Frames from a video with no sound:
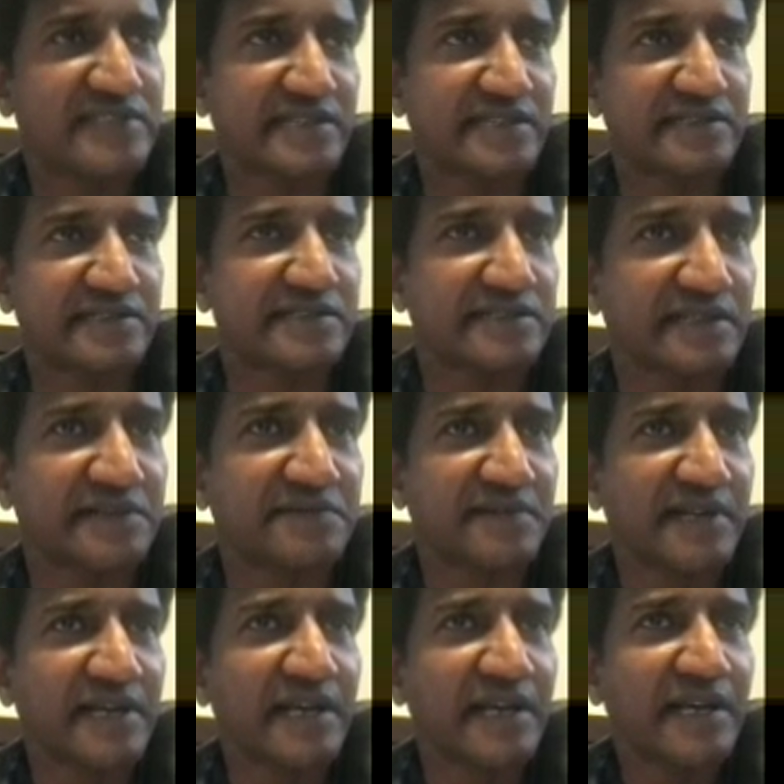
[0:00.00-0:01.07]
verses itself,
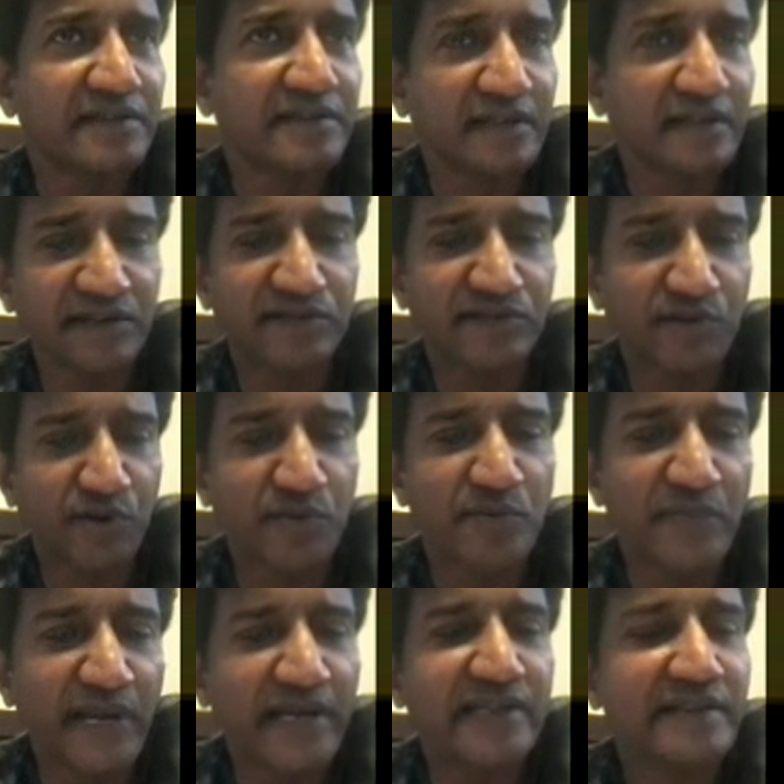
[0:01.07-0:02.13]
there is so
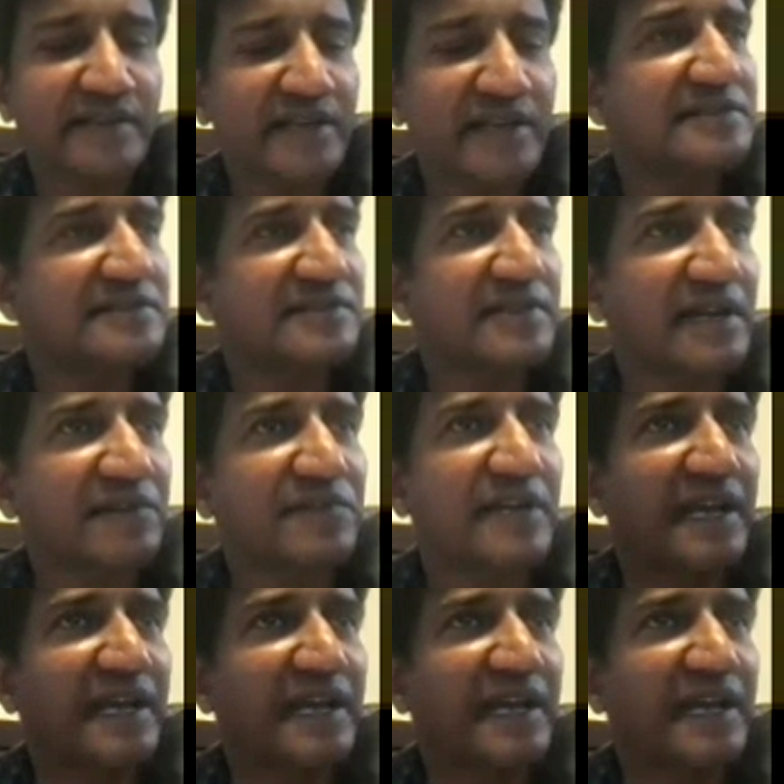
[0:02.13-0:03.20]
many things that we
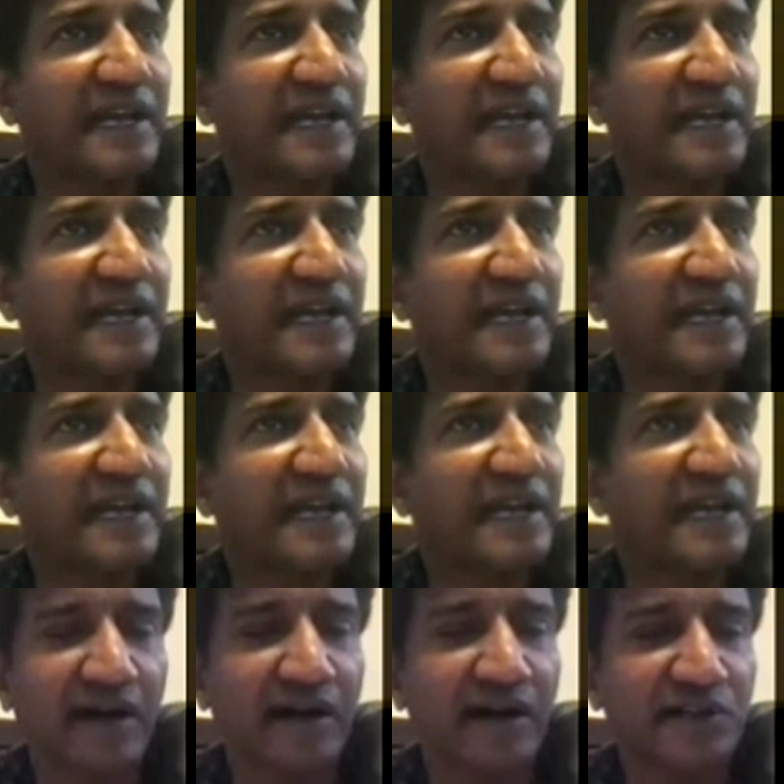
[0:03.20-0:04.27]
can try to show in
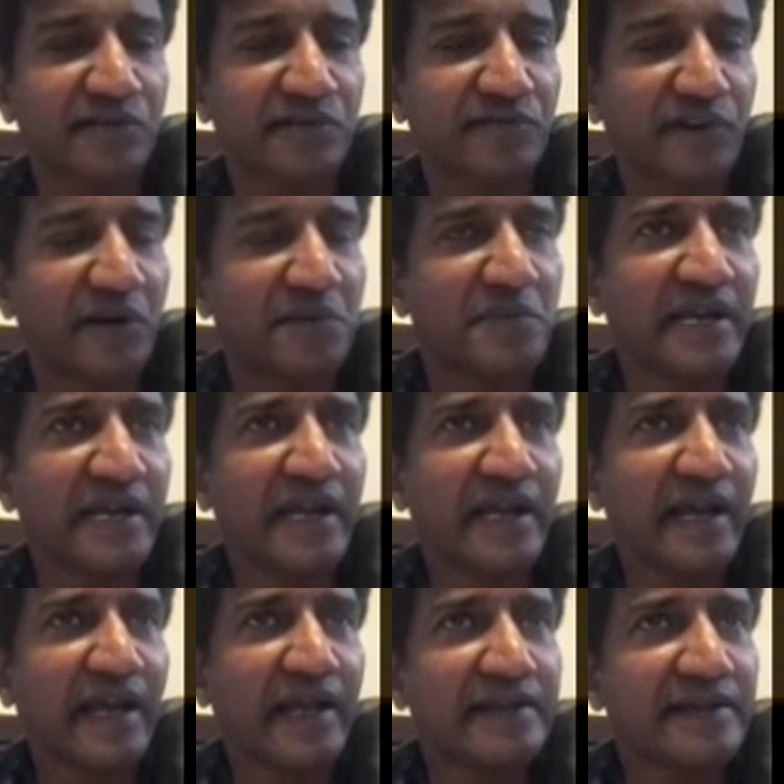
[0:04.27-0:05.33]
the art form.
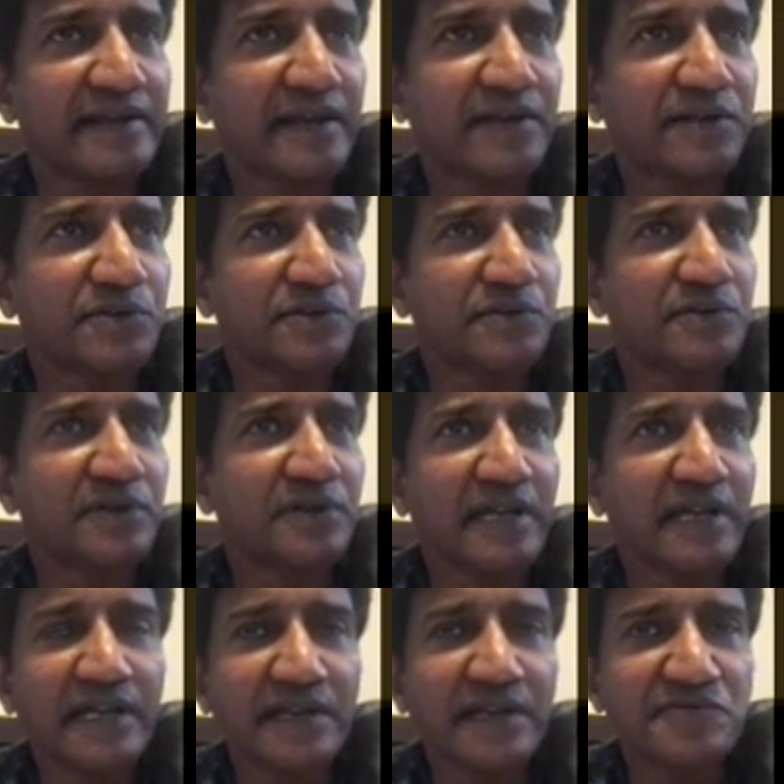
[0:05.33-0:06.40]
And that too,
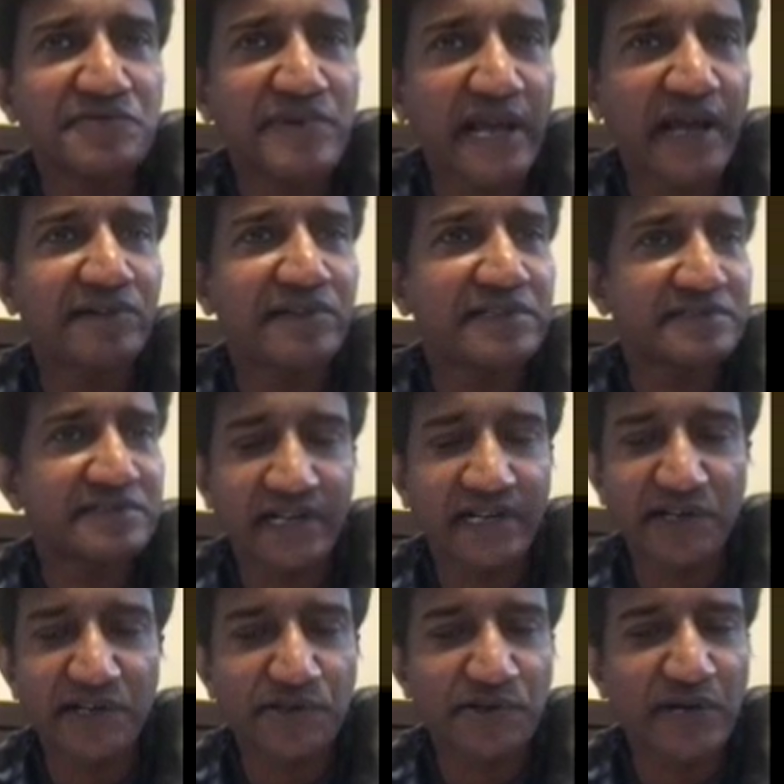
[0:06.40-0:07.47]
if we have a
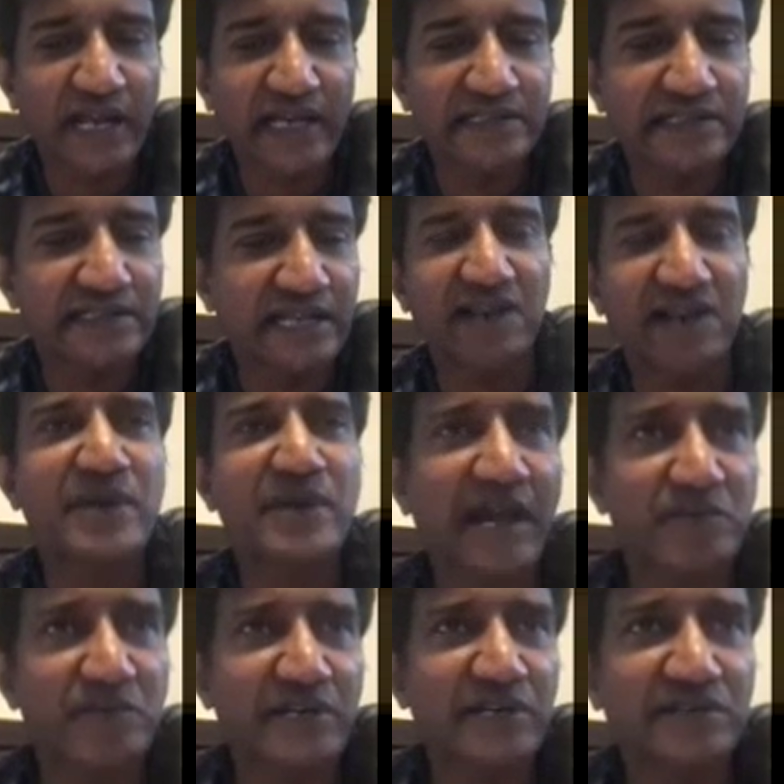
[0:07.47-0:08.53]
certain tool like this, I'll be
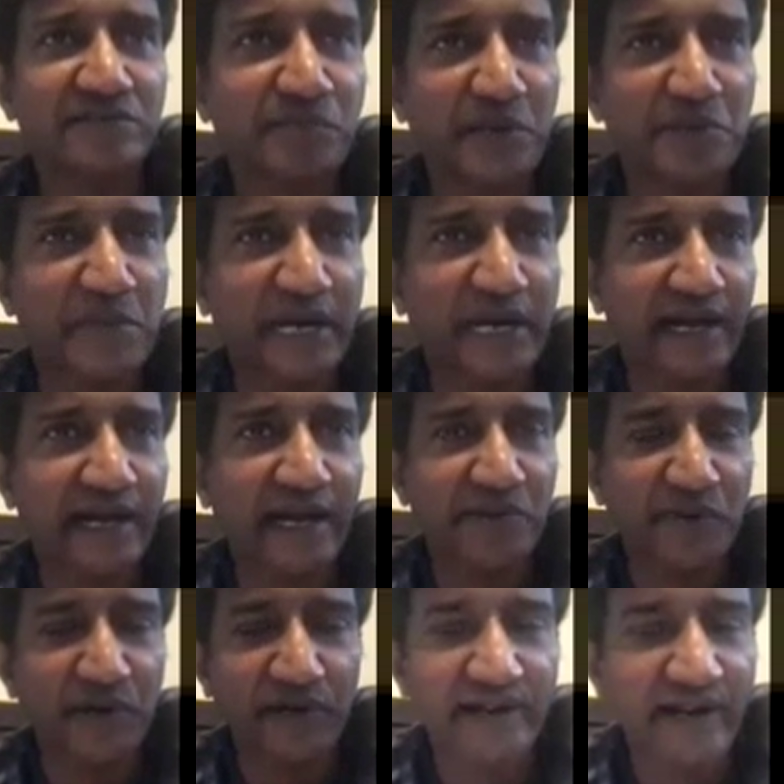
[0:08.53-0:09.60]
happy to spend my
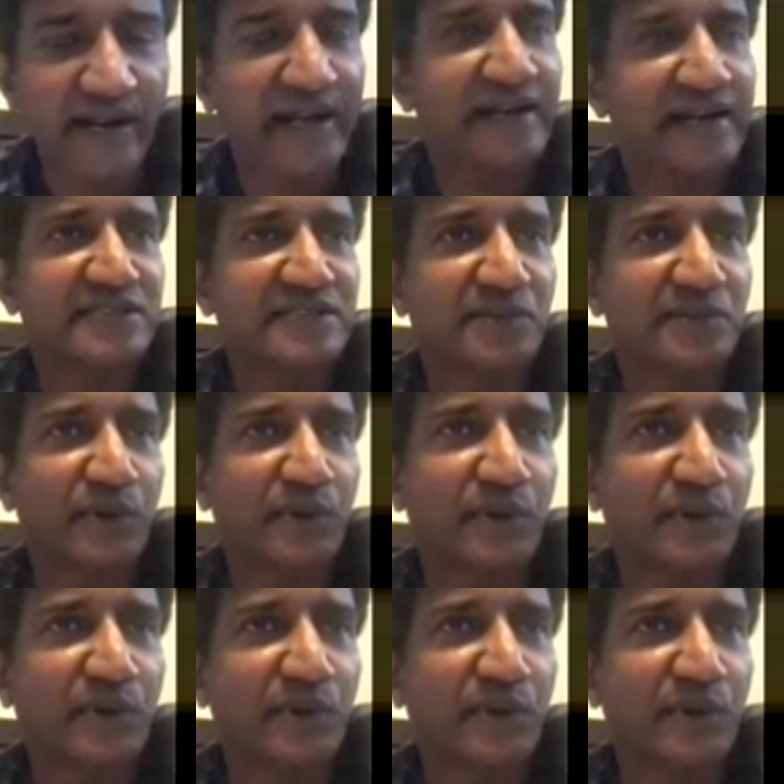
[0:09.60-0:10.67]
time on writing some
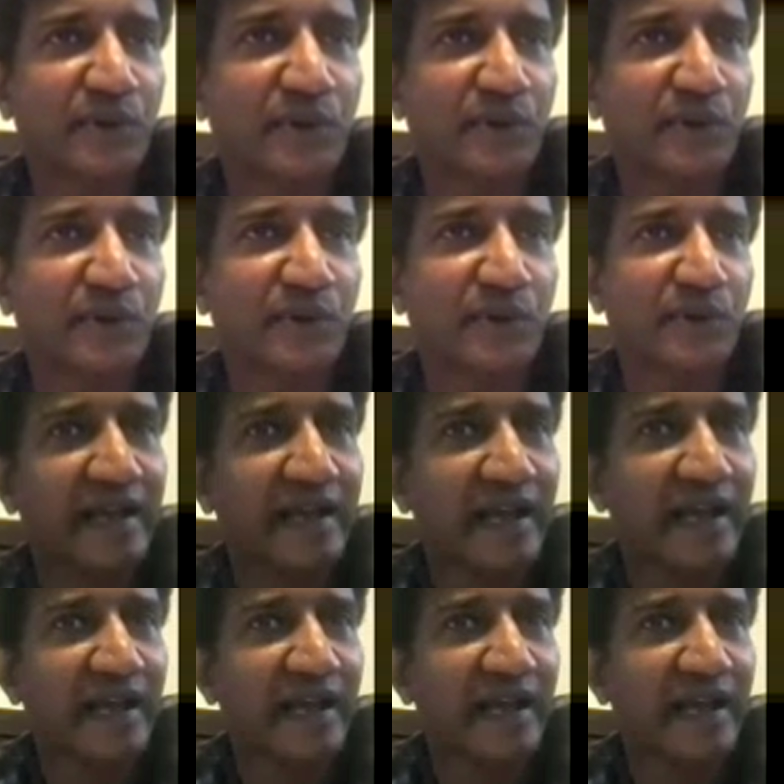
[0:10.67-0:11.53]
prompts and getting,